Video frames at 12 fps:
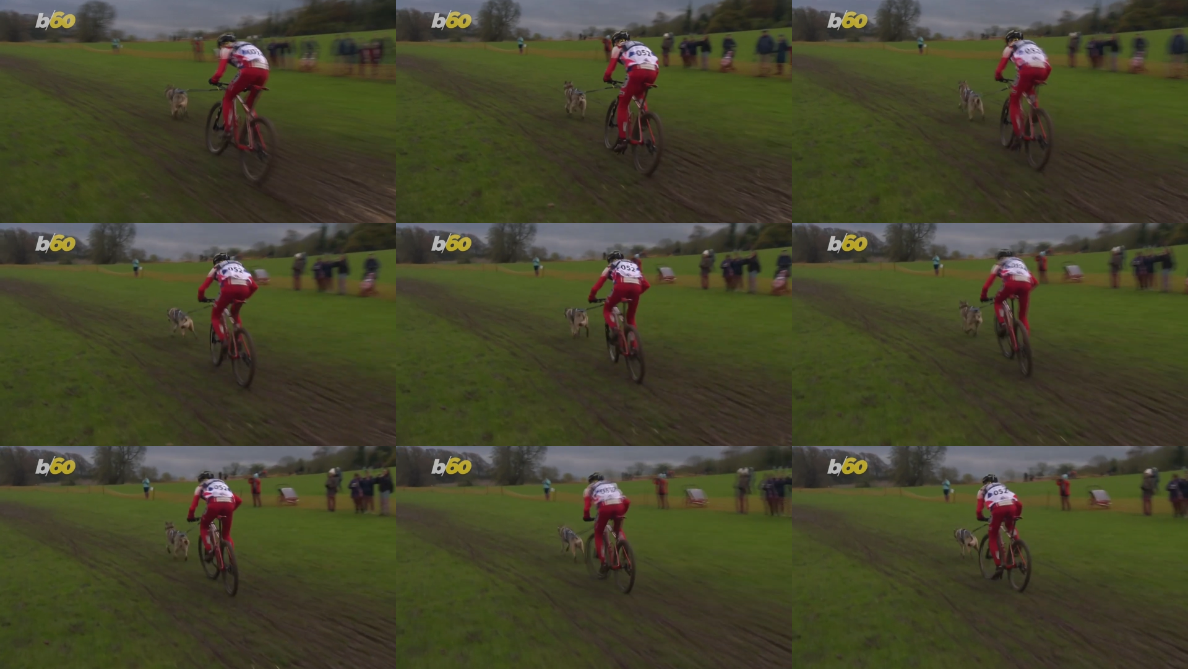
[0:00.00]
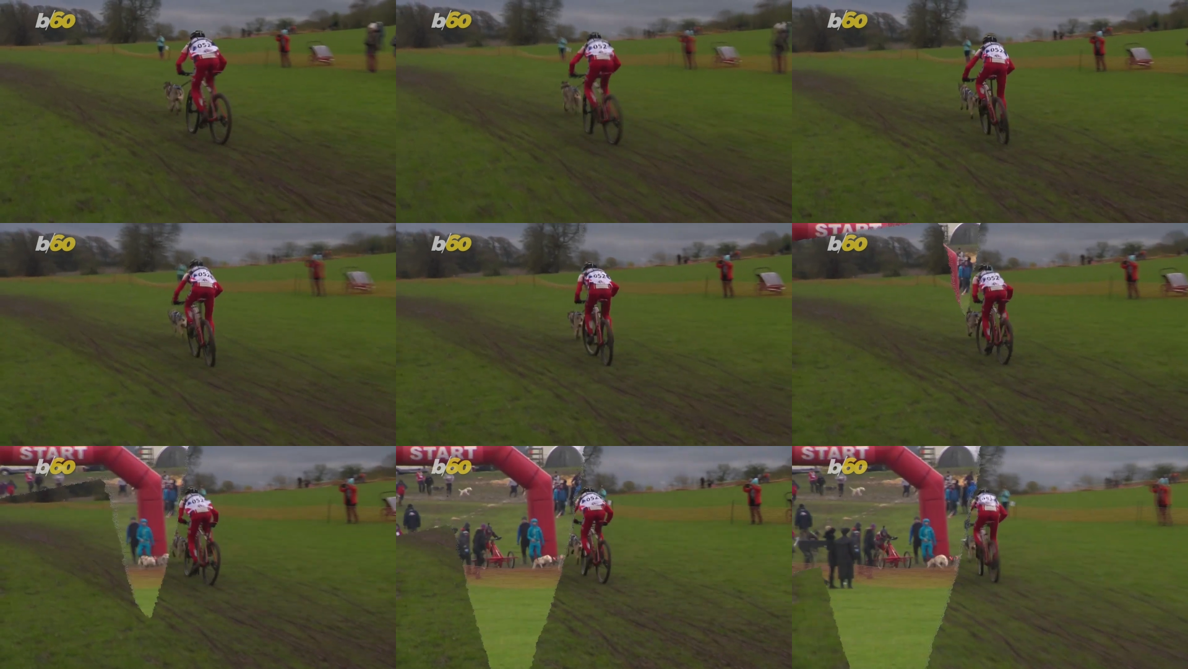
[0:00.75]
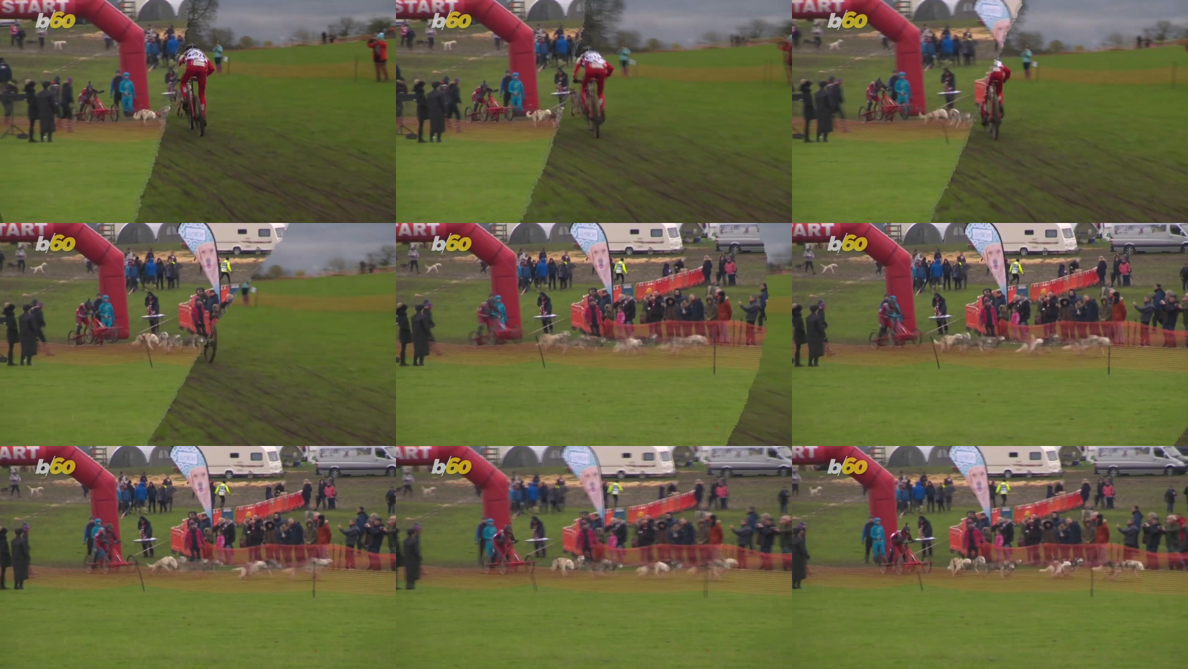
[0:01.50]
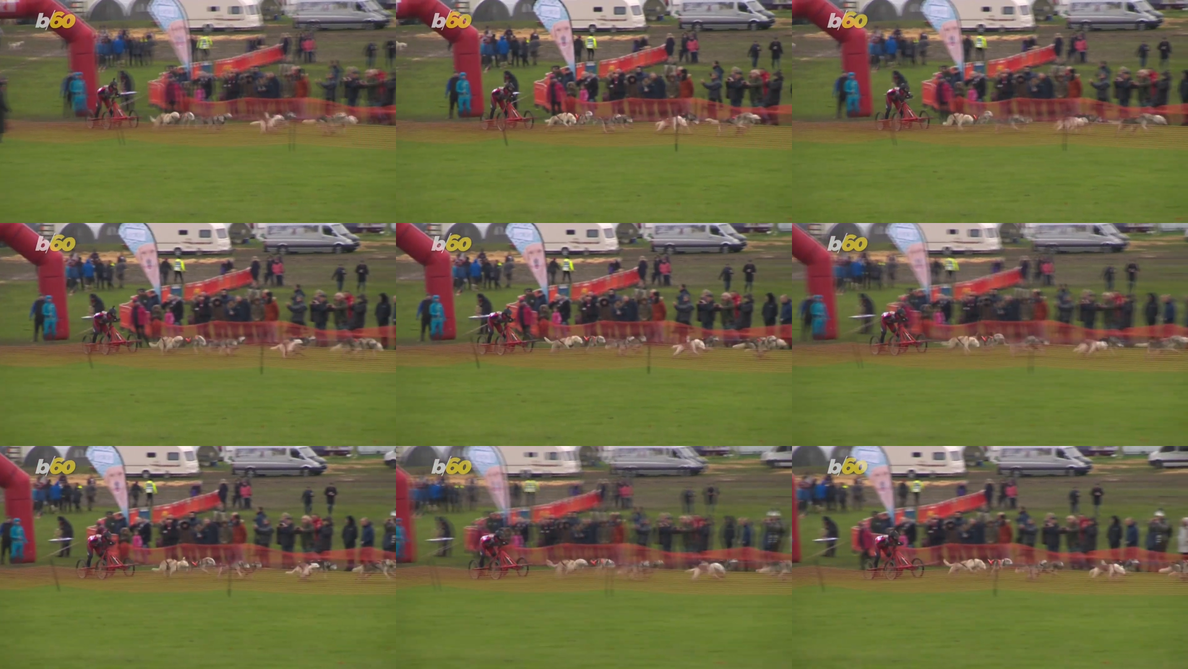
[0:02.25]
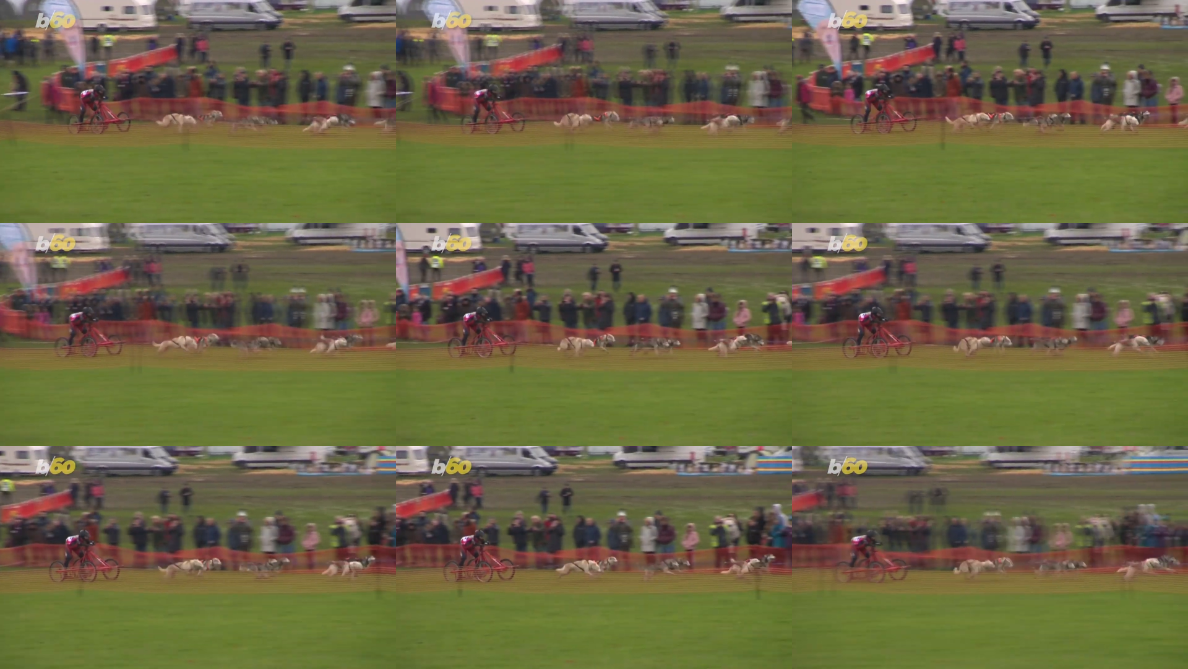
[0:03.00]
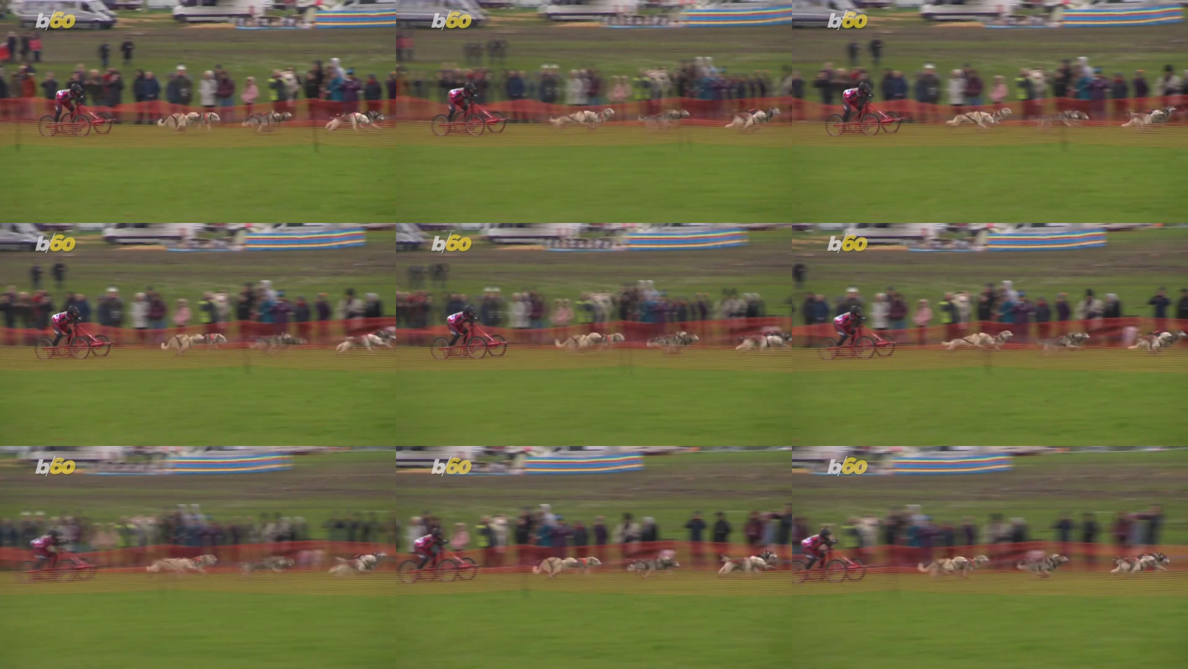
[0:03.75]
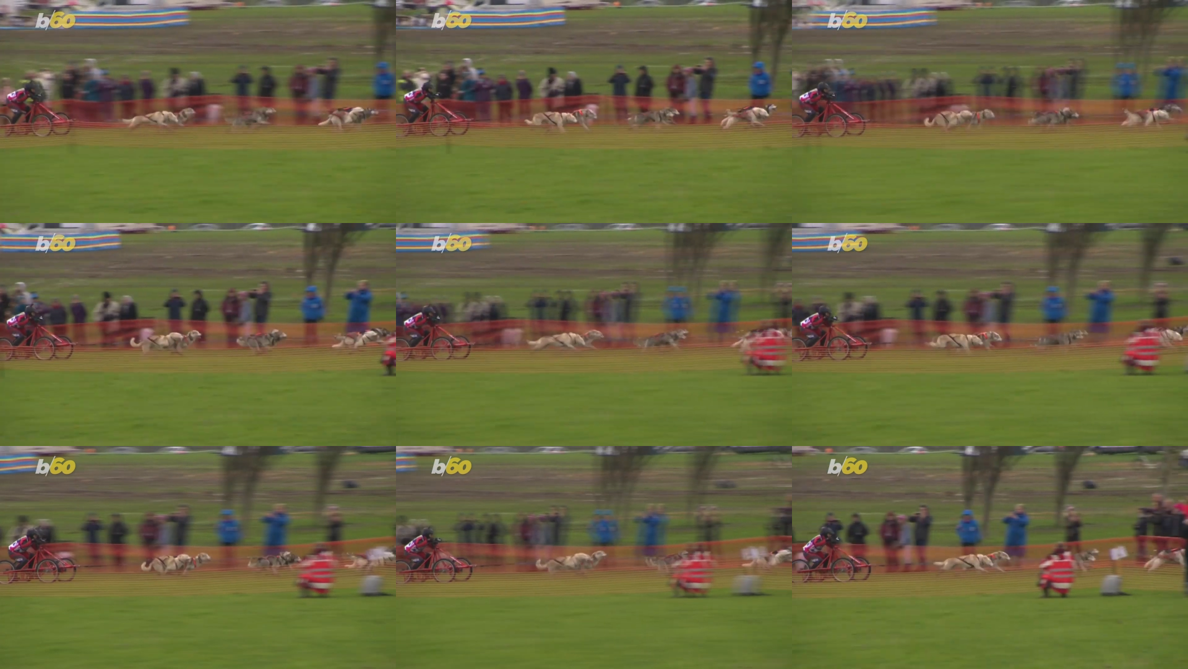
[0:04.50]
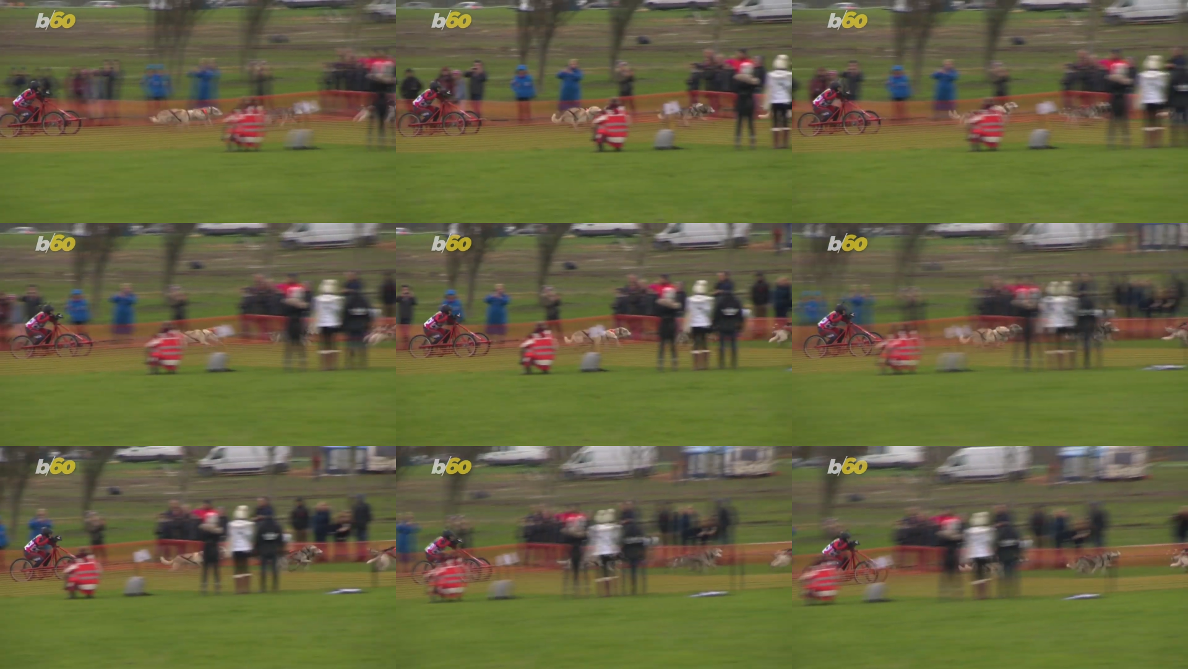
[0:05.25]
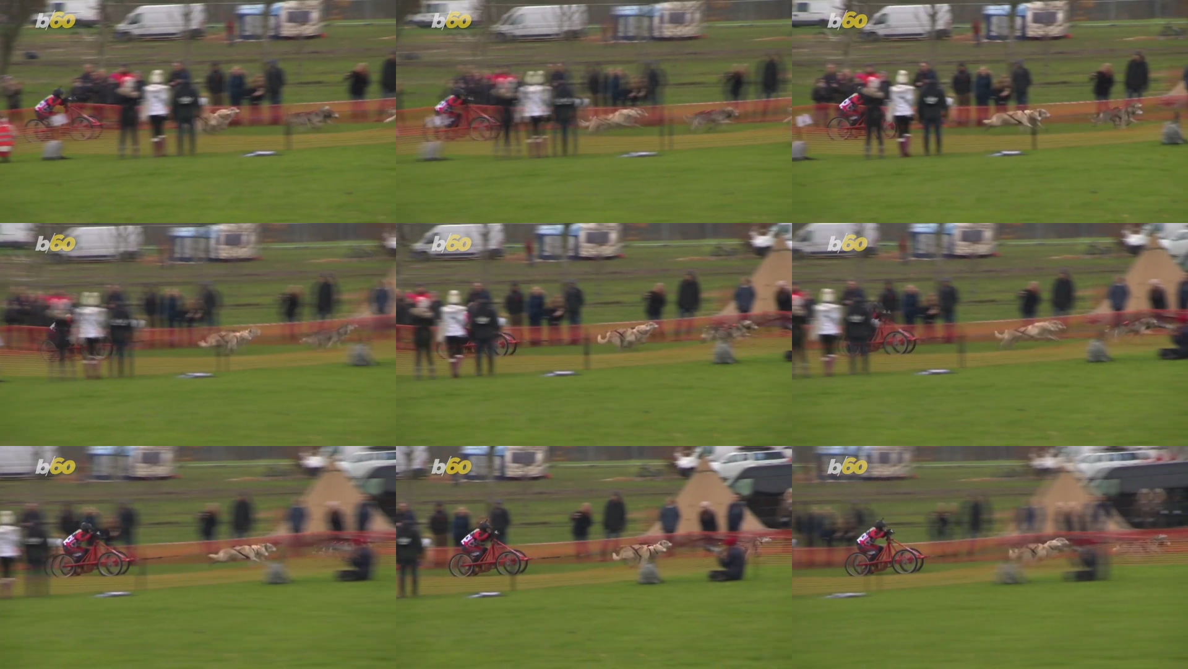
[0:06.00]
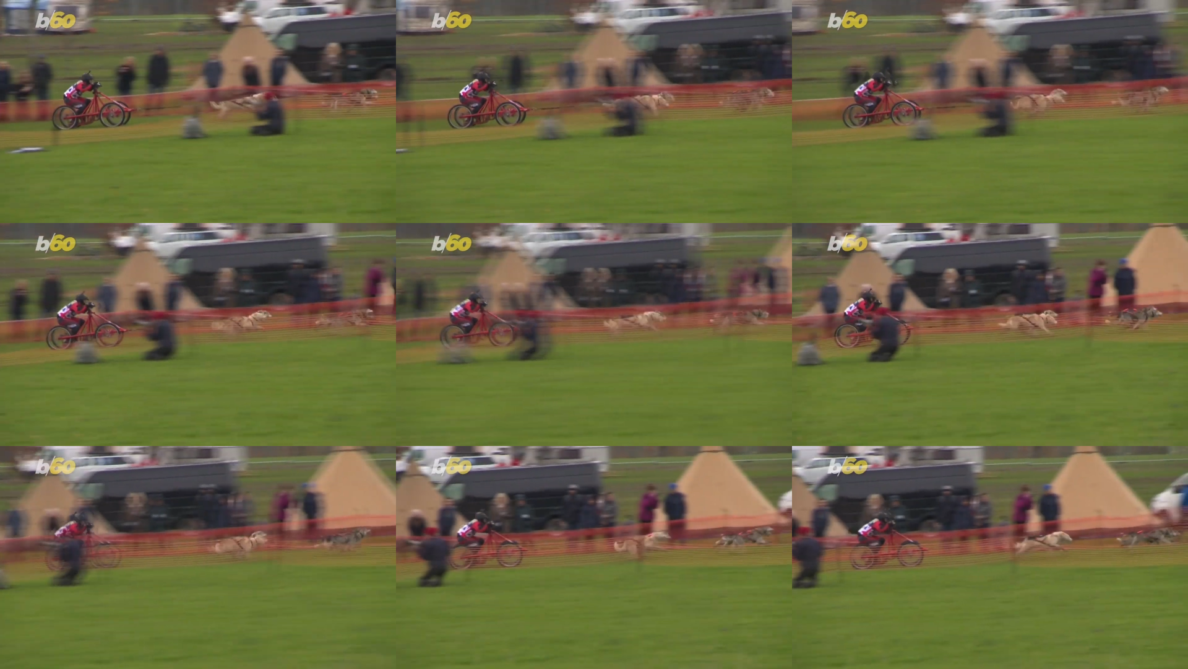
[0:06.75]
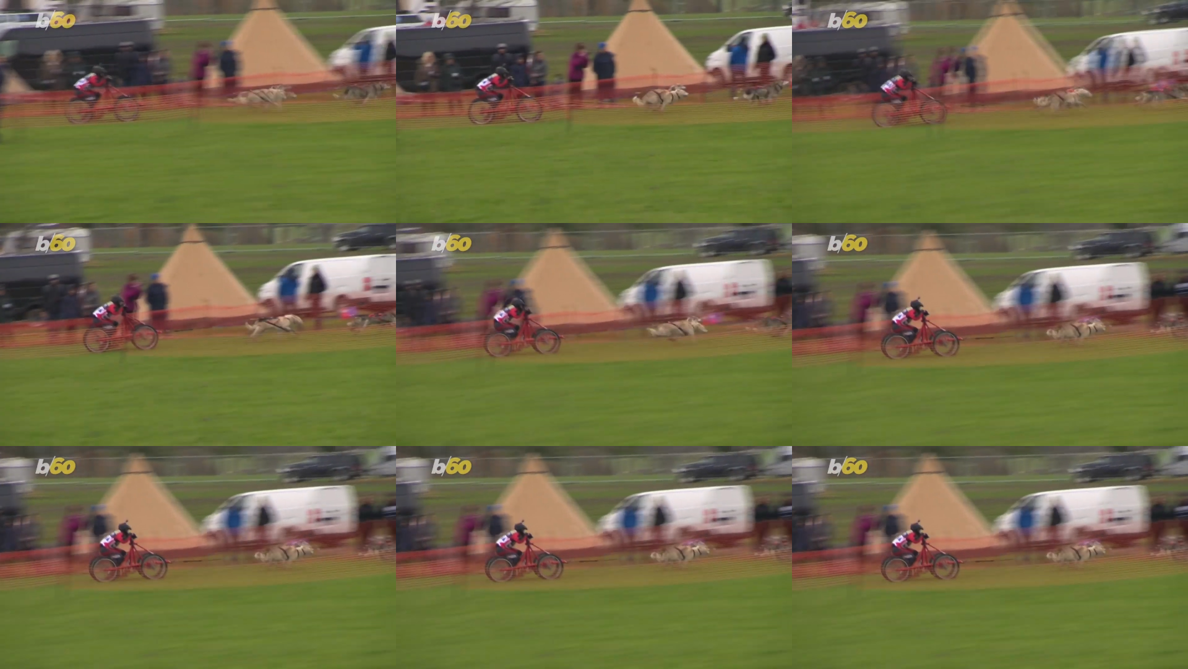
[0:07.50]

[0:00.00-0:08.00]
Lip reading: Nobody's mouth can be seen.